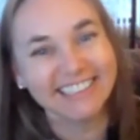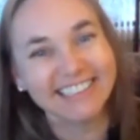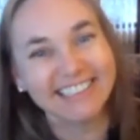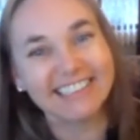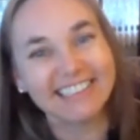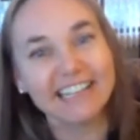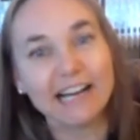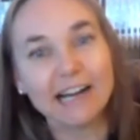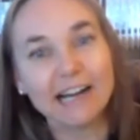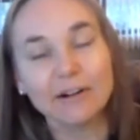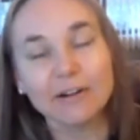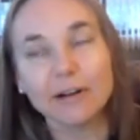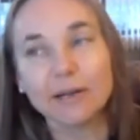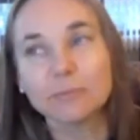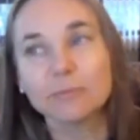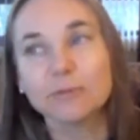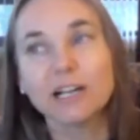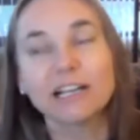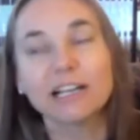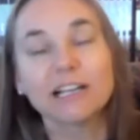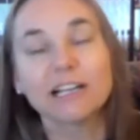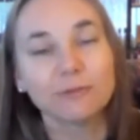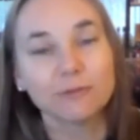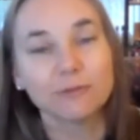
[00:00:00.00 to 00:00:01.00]
Now I'm
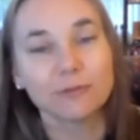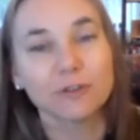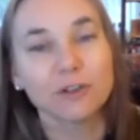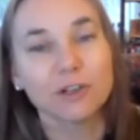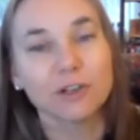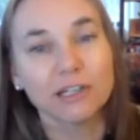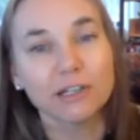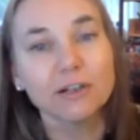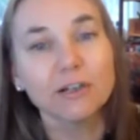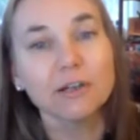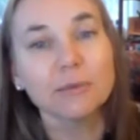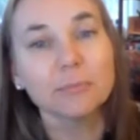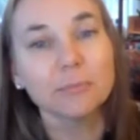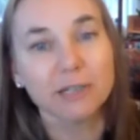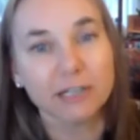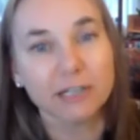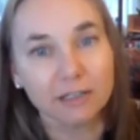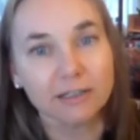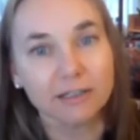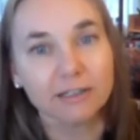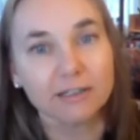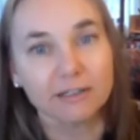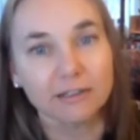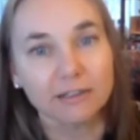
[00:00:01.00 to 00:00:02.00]
ready for your
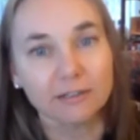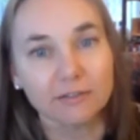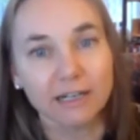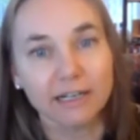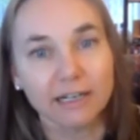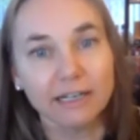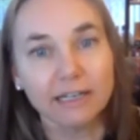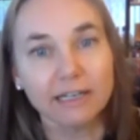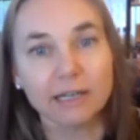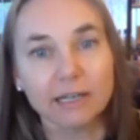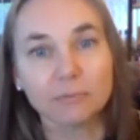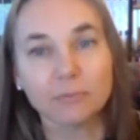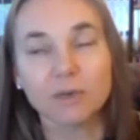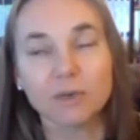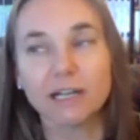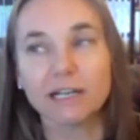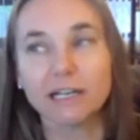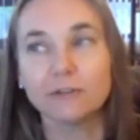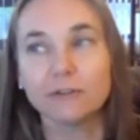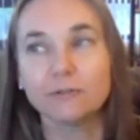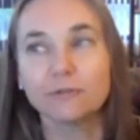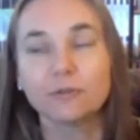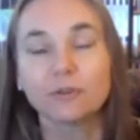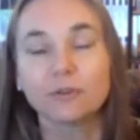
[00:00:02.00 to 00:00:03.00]
miracle, right? I'm
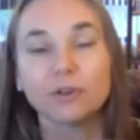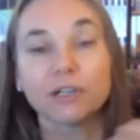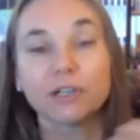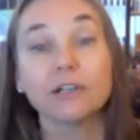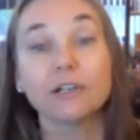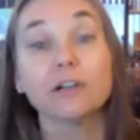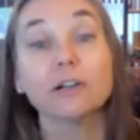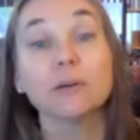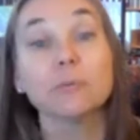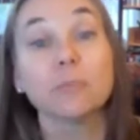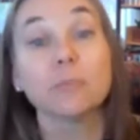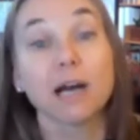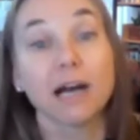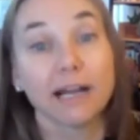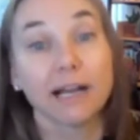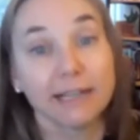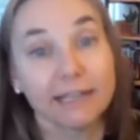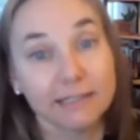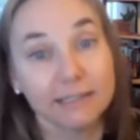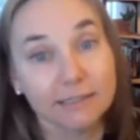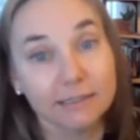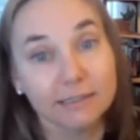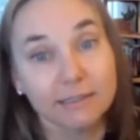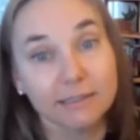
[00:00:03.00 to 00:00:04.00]
ready for your
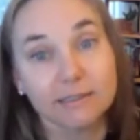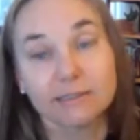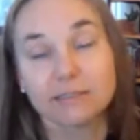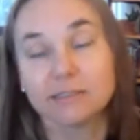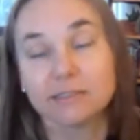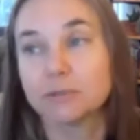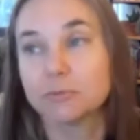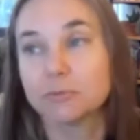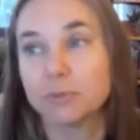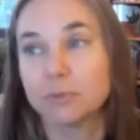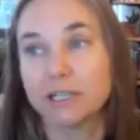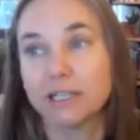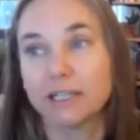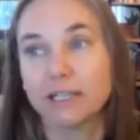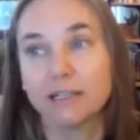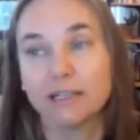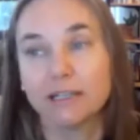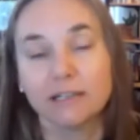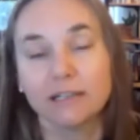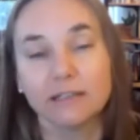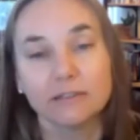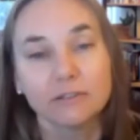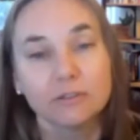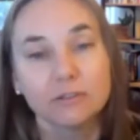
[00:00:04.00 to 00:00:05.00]
mind to
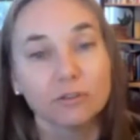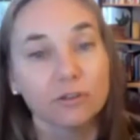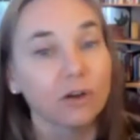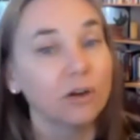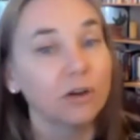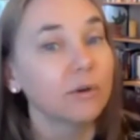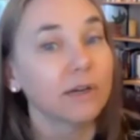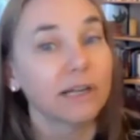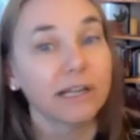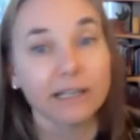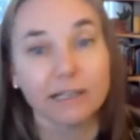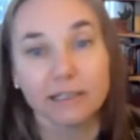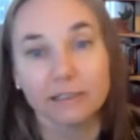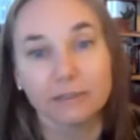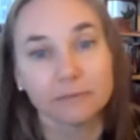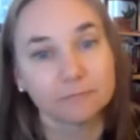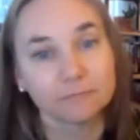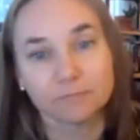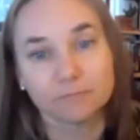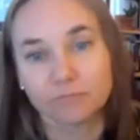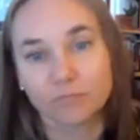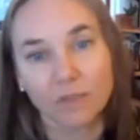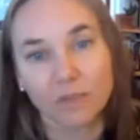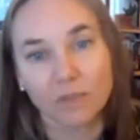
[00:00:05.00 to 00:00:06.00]
be growing
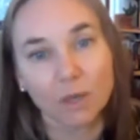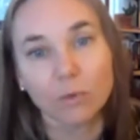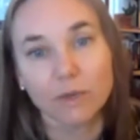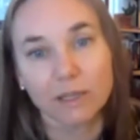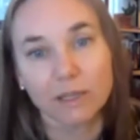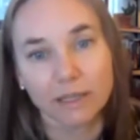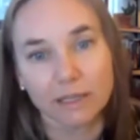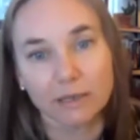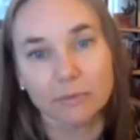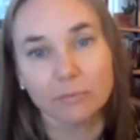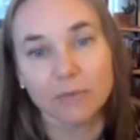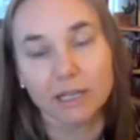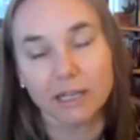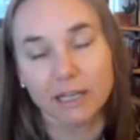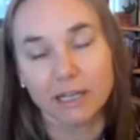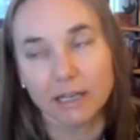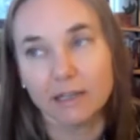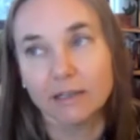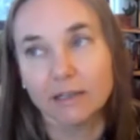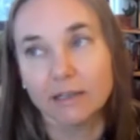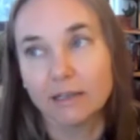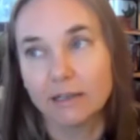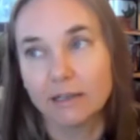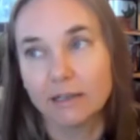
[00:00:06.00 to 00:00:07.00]
within me.
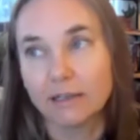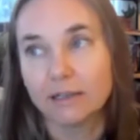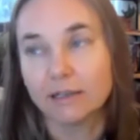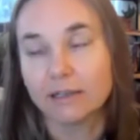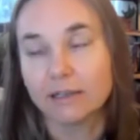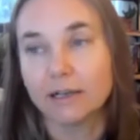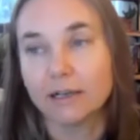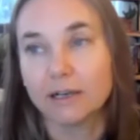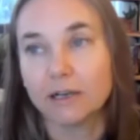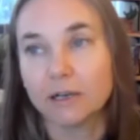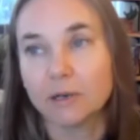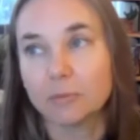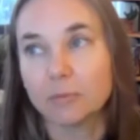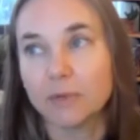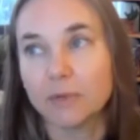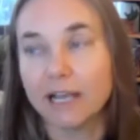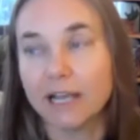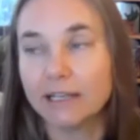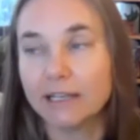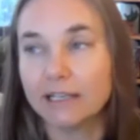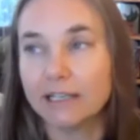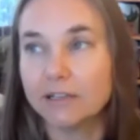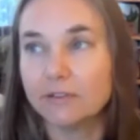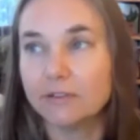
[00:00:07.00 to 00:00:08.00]

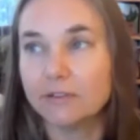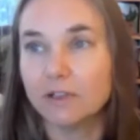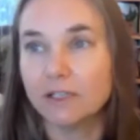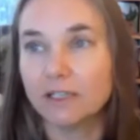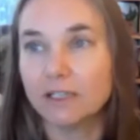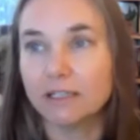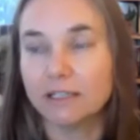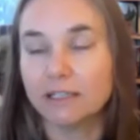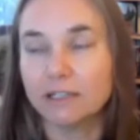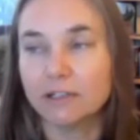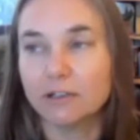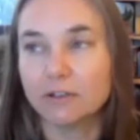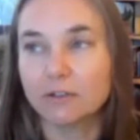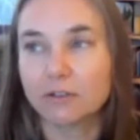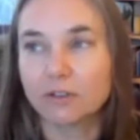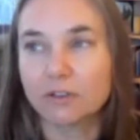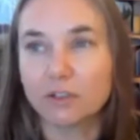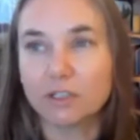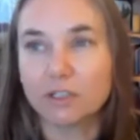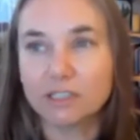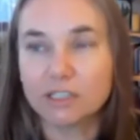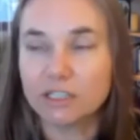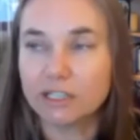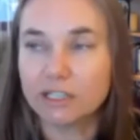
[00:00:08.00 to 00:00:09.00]
And even,
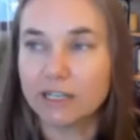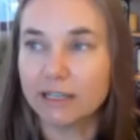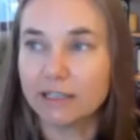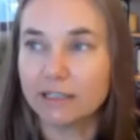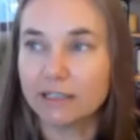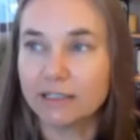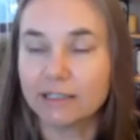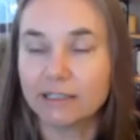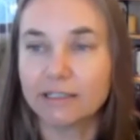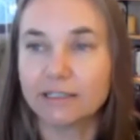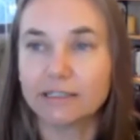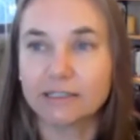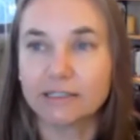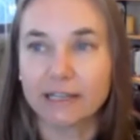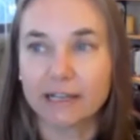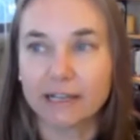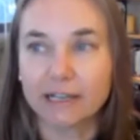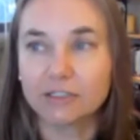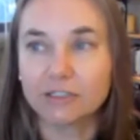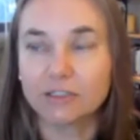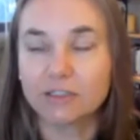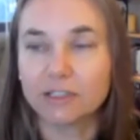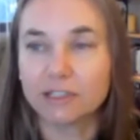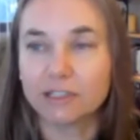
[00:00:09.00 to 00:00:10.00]
Christianity is
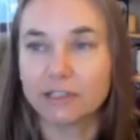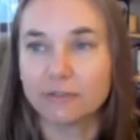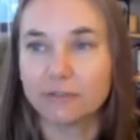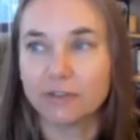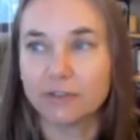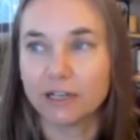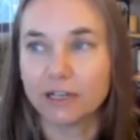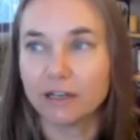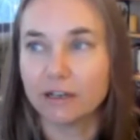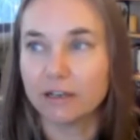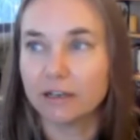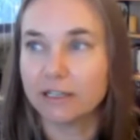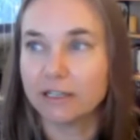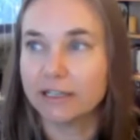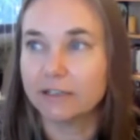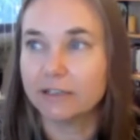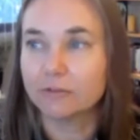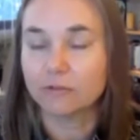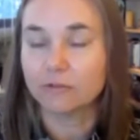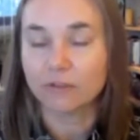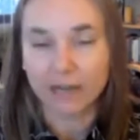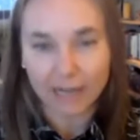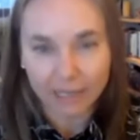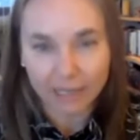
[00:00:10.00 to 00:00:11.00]
actually very
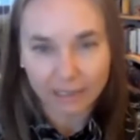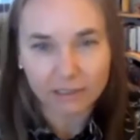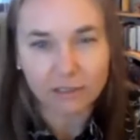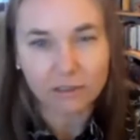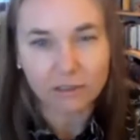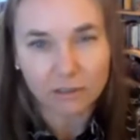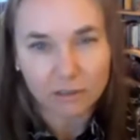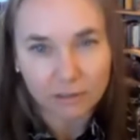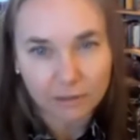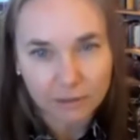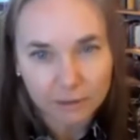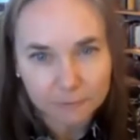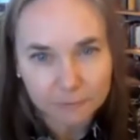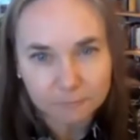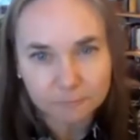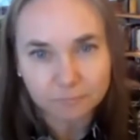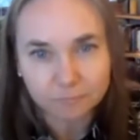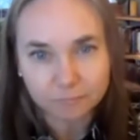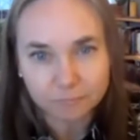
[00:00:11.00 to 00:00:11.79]
radical